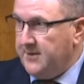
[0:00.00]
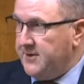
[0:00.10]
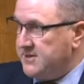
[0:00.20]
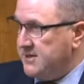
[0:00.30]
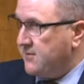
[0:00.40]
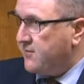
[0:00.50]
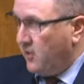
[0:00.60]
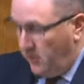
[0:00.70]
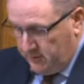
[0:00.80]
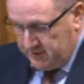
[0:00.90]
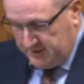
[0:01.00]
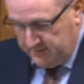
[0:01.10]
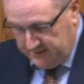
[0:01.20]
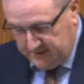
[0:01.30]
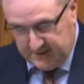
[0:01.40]
Now this is, of course,
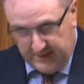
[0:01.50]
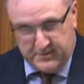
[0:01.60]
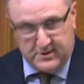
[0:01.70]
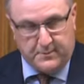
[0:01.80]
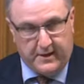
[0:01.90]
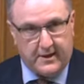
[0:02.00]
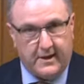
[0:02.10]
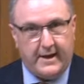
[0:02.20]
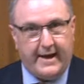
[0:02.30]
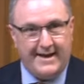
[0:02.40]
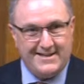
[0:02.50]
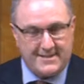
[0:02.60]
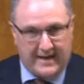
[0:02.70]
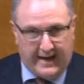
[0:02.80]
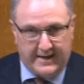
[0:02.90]
Mr Deputy Speaker, a
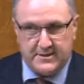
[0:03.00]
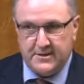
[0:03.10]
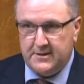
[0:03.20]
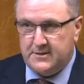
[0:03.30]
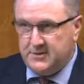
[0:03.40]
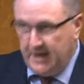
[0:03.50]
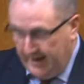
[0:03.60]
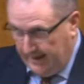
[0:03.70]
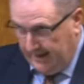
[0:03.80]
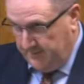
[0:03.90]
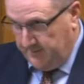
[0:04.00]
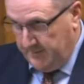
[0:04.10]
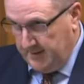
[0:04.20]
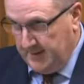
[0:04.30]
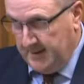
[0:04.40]
sad day.
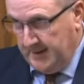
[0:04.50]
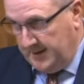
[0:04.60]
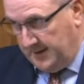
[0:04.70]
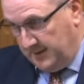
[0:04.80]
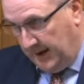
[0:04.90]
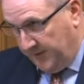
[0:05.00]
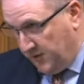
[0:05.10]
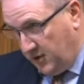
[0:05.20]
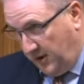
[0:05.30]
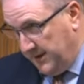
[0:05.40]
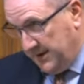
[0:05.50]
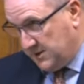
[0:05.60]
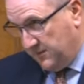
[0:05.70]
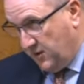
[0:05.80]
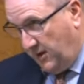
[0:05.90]
Other
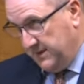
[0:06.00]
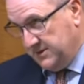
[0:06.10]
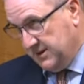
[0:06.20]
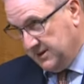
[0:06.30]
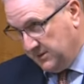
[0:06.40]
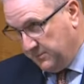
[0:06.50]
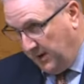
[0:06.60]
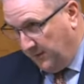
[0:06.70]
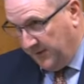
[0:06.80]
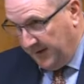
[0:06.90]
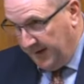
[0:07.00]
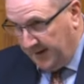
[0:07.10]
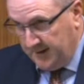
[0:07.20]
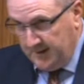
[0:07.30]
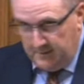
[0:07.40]
colleagues have commented upon
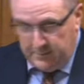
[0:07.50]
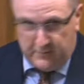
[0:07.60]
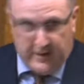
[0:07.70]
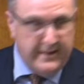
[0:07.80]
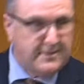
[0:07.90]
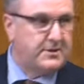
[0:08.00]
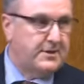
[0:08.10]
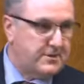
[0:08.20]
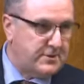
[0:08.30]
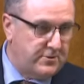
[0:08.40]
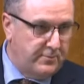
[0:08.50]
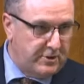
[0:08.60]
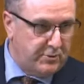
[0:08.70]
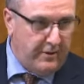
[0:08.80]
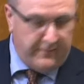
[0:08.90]
the paralysis
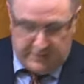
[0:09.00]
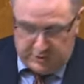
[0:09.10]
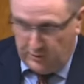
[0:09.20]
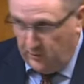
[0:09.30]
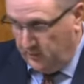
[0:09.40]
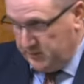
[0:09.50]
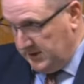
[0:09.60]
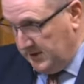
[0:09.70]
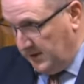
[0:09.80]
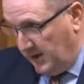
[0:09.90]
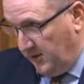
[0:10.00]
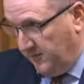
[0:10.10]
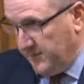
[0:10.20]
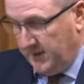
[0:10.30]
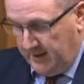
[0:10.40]
which we've endured
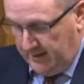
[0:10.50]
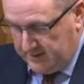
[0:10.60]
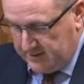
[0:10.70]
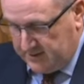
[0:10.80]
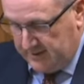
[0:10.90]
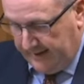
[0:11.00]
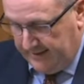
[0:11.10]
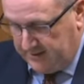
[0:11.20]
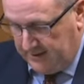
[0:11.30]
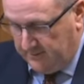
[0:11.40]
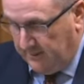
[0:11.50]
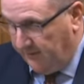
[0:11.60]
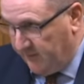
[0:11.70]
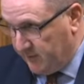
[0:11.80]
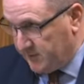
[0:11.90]
over the last 18
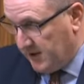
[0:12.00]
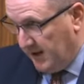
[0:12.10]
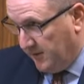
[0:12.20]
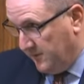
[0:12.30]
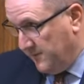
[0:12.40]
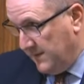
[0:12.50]
months or so.